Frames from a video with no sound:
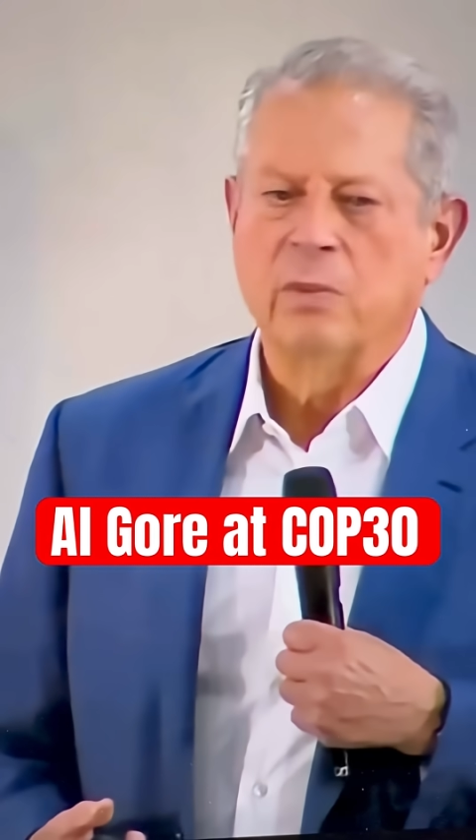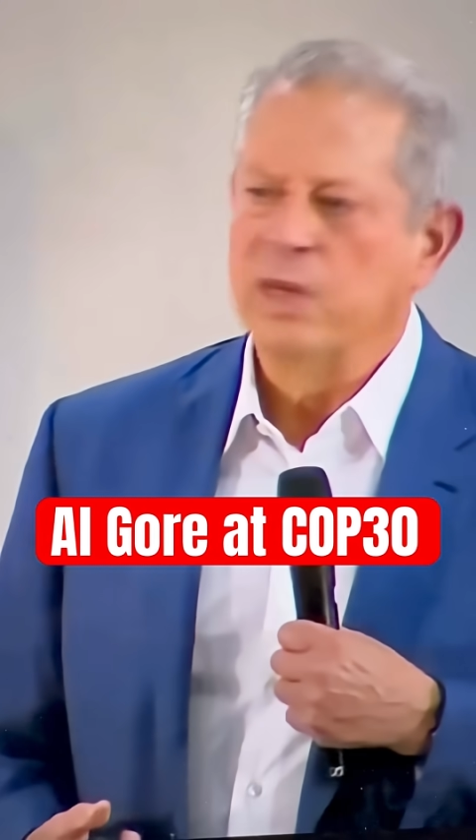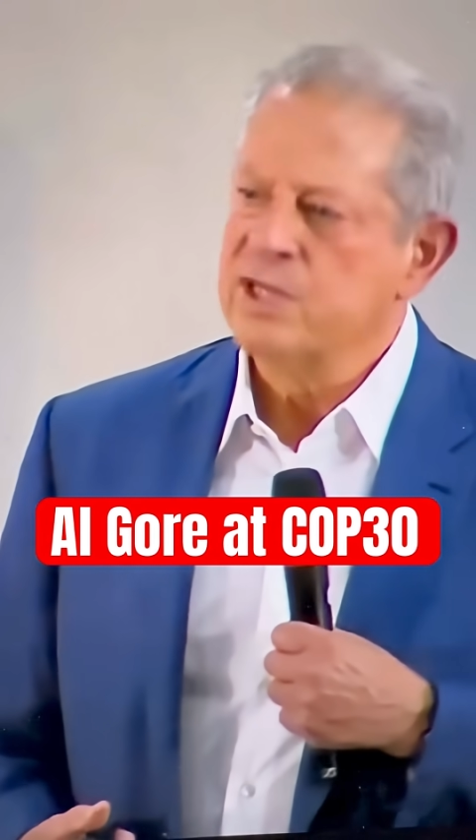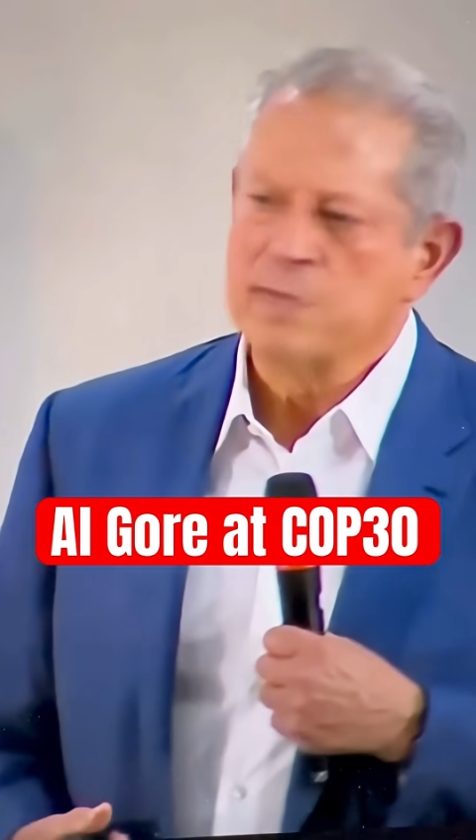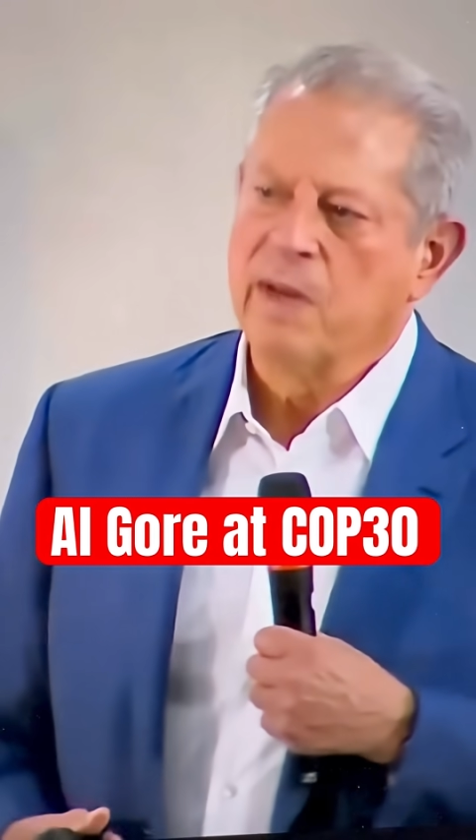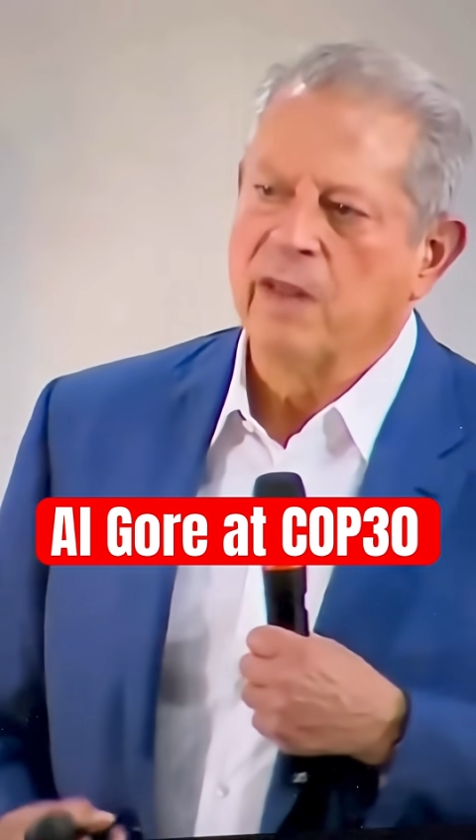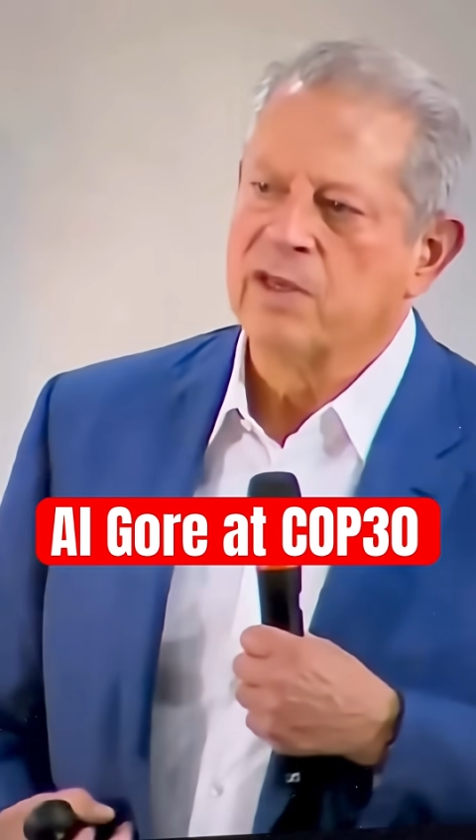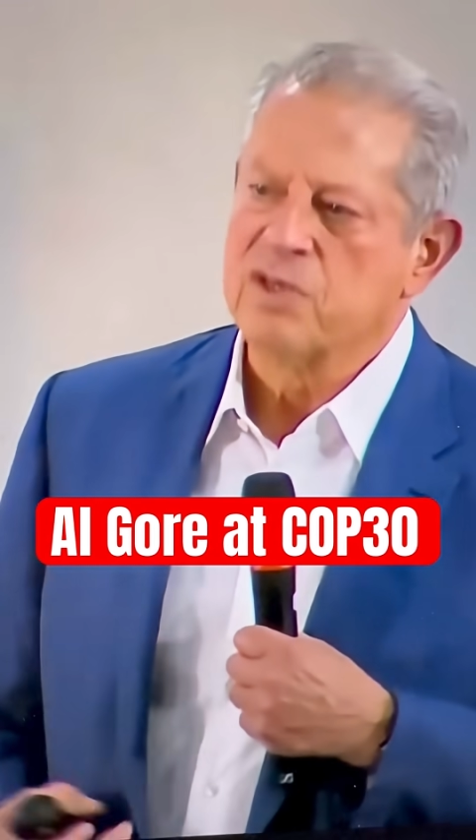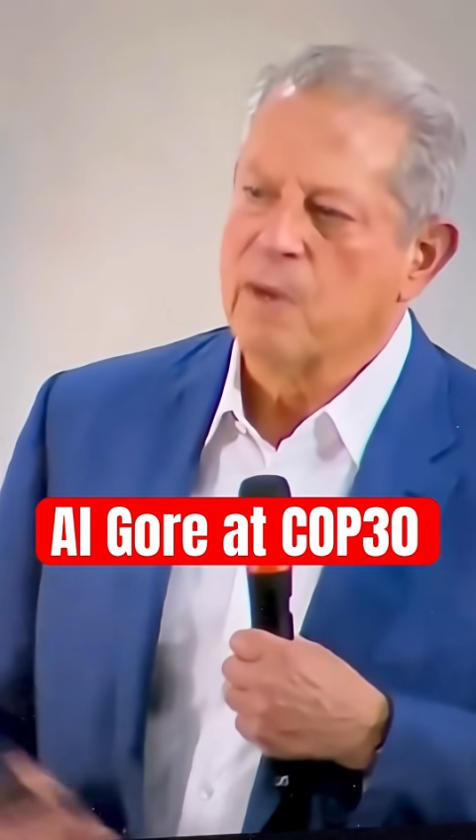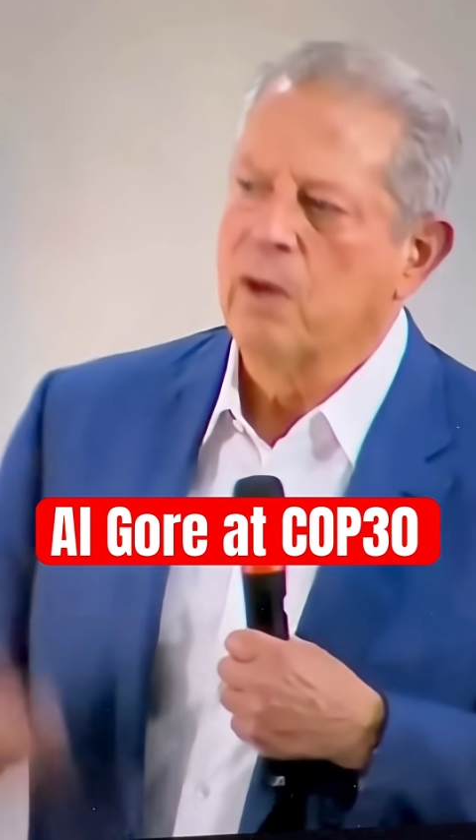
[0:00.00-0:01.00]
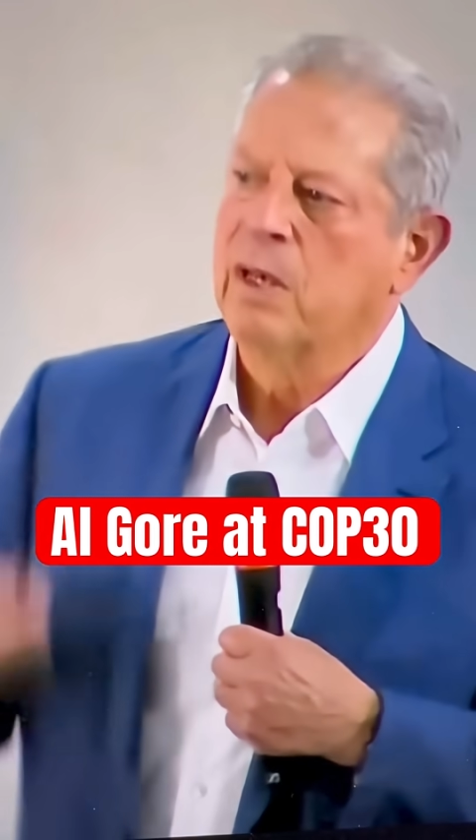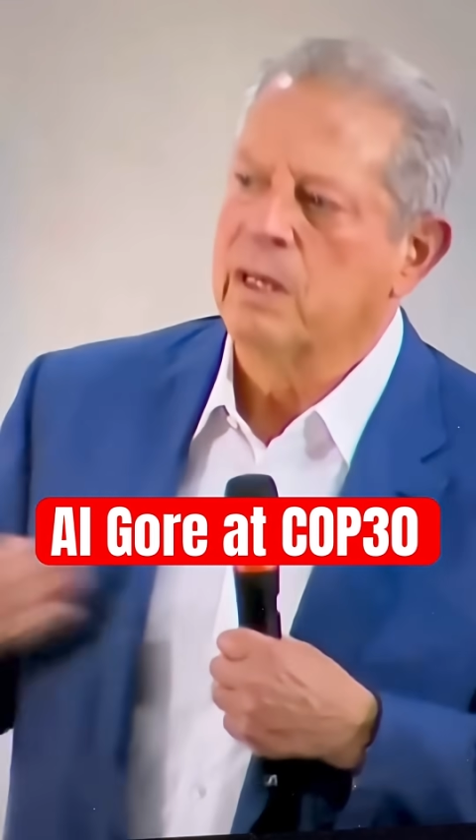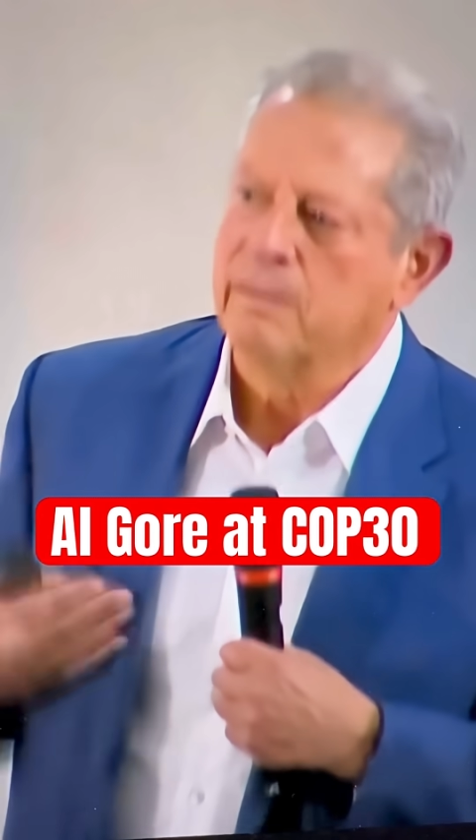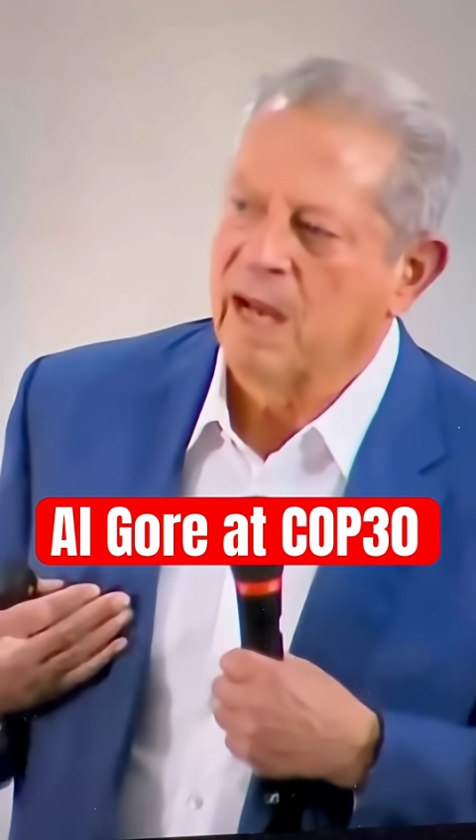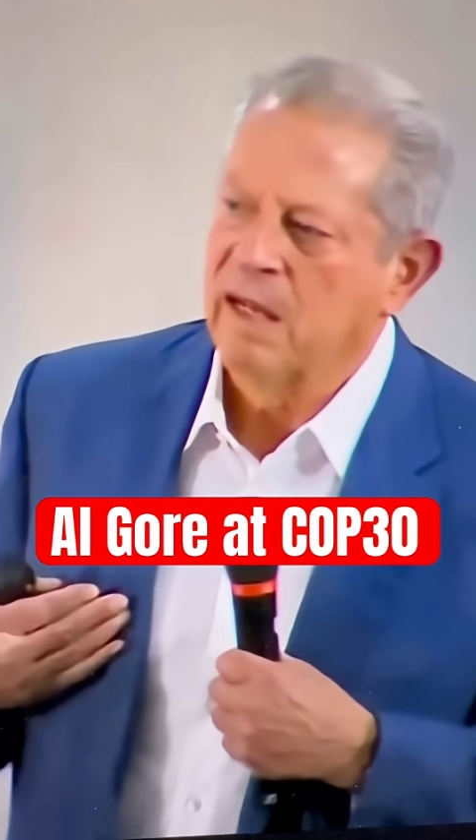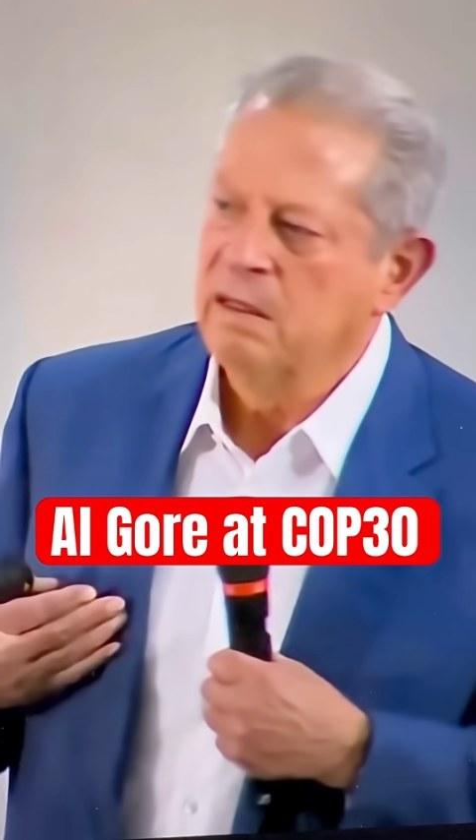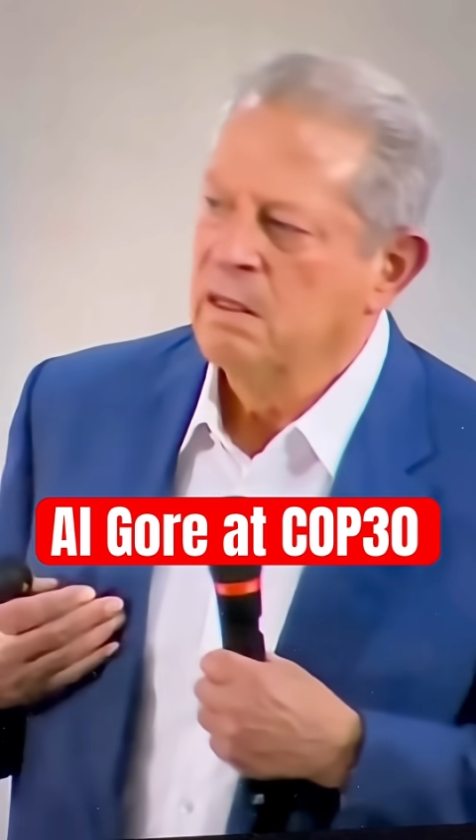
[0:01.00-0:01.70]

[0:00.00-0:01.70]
We smell the smoke in my